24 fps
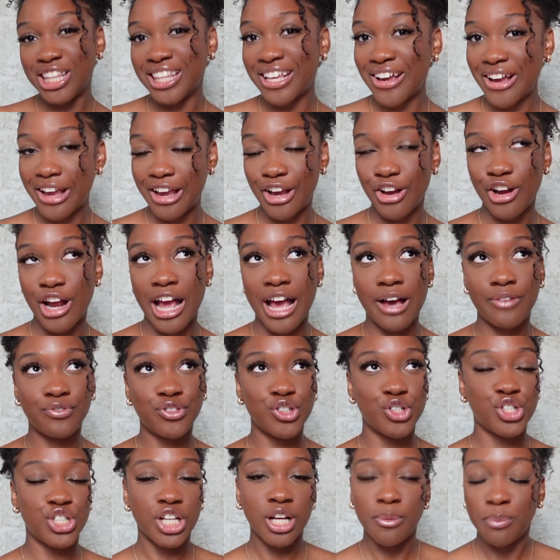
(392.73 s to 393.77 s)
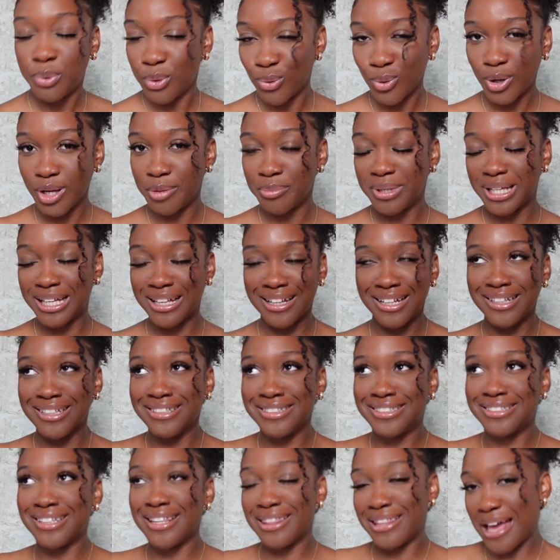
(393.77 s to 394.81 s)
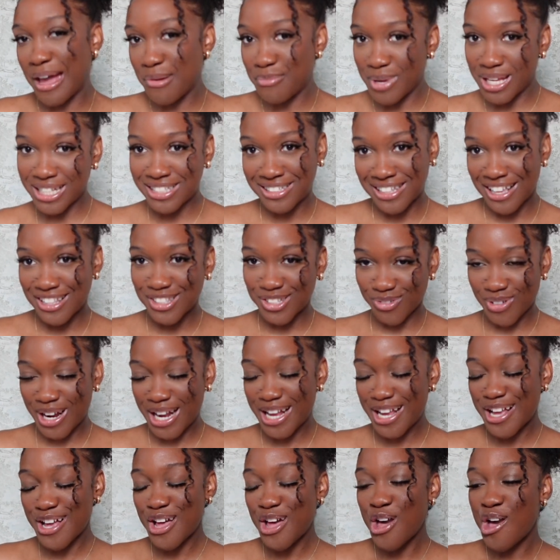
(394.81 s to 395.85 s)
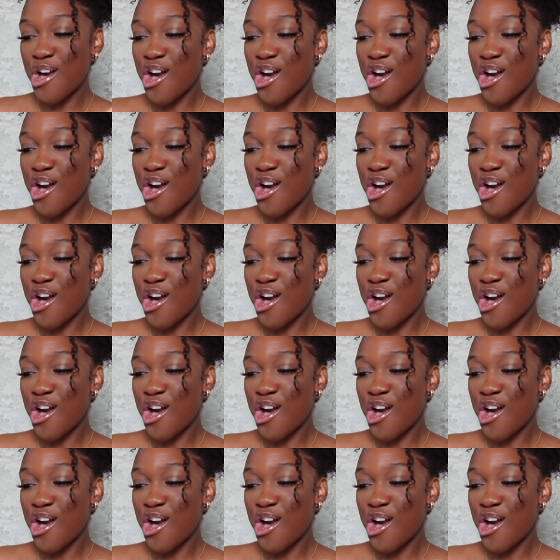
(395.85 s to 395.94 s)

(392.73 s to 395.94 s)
their hair after shampooing because that makes sense, right?